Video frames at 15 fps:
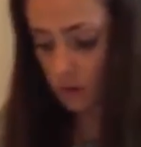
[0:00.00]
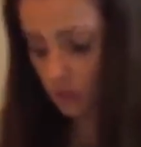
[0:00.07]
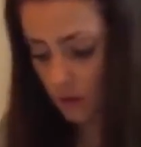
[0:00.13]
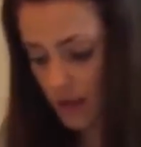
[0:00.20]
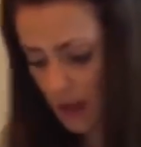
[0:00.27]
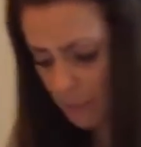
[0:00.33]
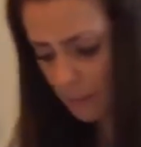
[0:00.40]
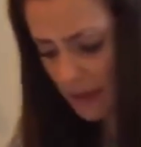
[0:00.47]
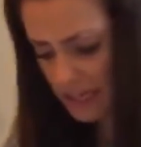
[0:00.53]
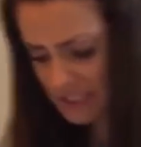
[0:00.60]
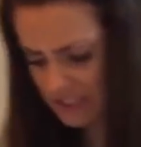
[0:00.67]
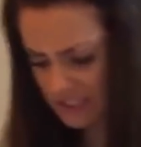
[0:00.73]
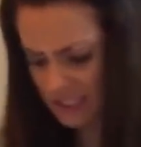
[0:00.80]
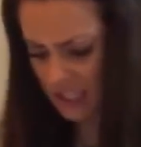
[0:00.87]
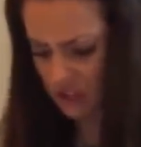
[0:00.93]
I am making
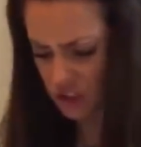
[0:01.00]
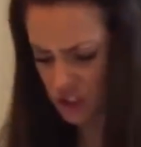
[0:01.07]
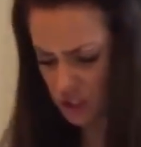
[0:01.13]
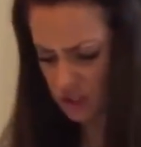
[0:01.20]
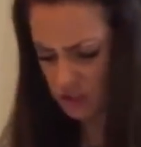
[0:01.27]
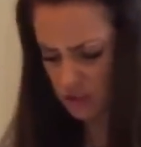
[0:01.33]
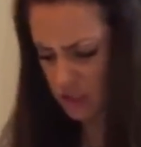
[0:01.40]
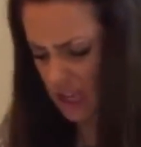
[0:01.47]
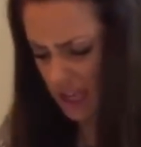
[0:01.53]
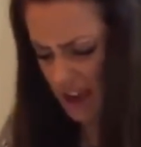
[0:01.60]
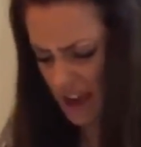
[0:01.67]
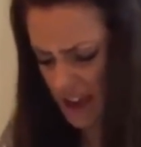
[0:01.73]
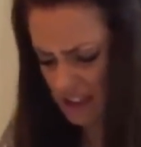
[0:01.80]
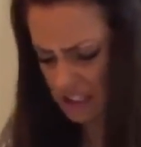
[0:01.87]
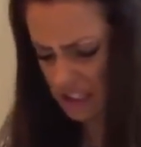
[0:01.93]
sense, dickhead.